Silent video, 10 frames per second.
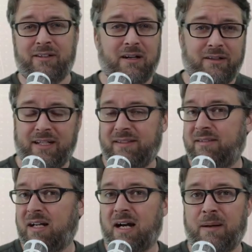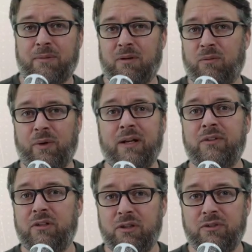or Docker Desktop or
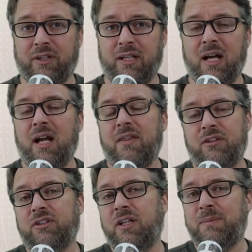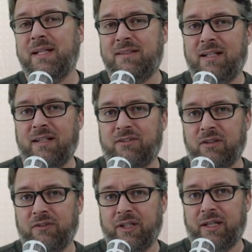whatever you're using, there's going to be a DNS
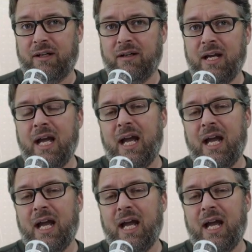server in there.